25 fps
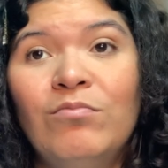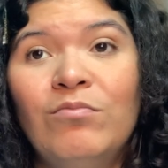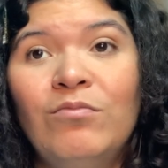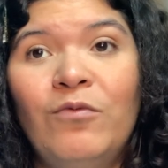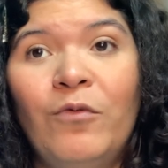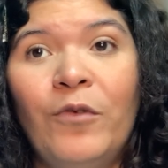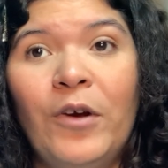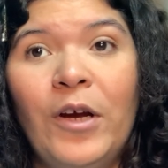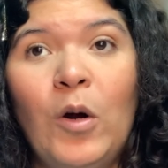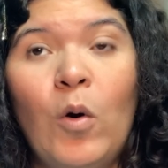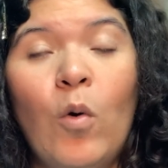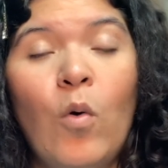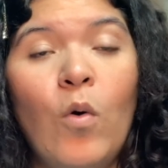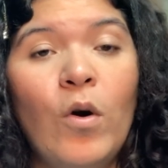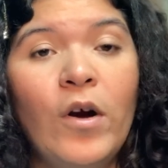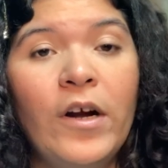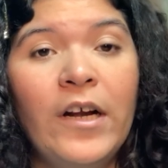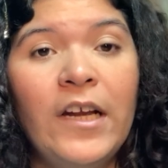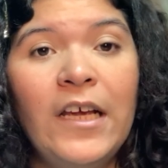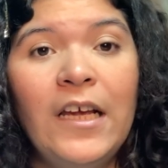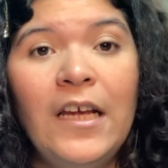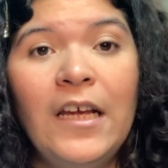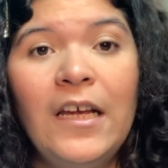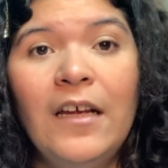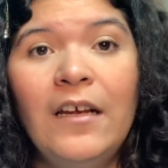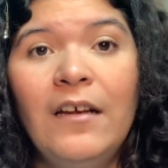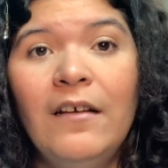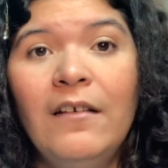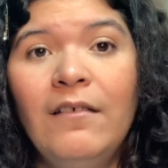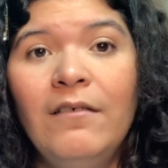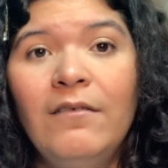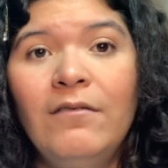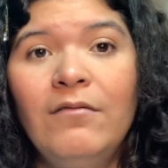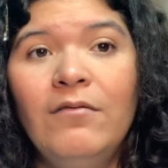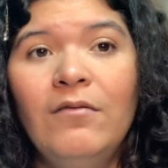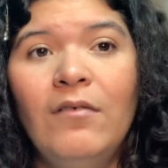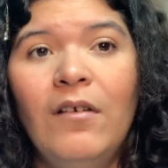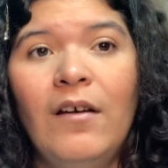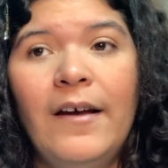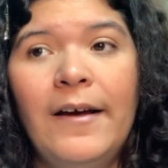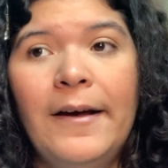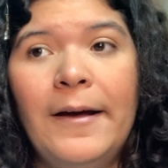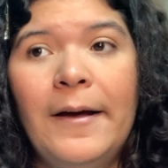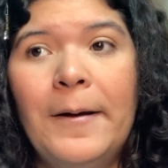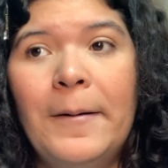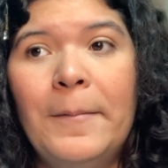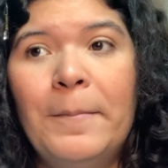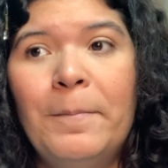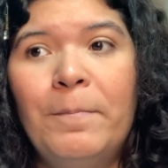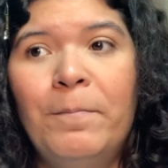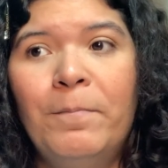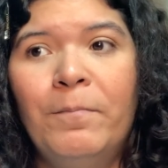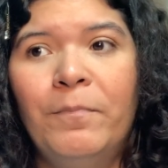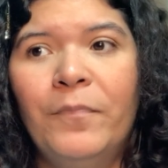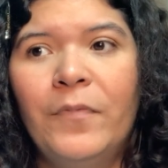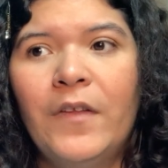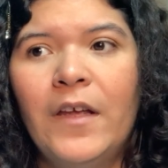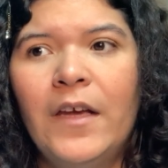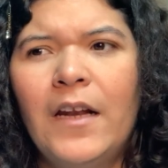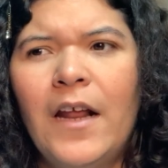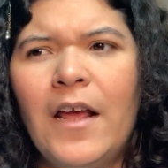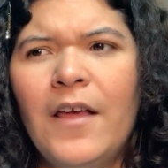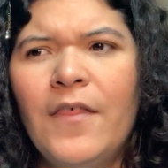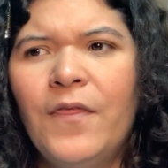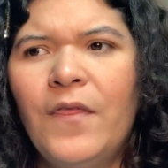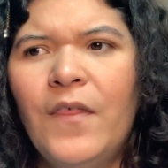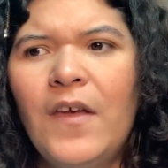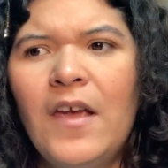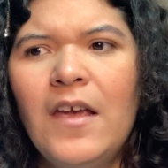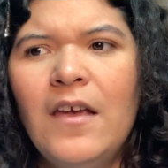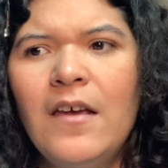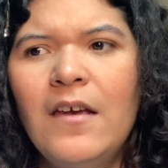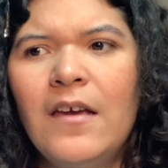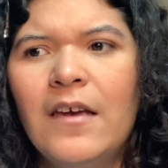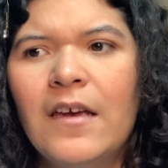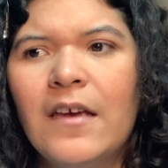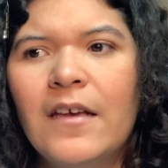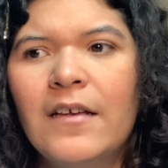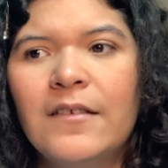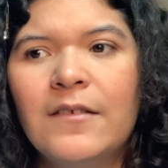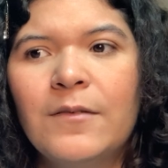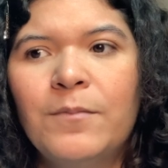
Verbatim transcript: recording, and I think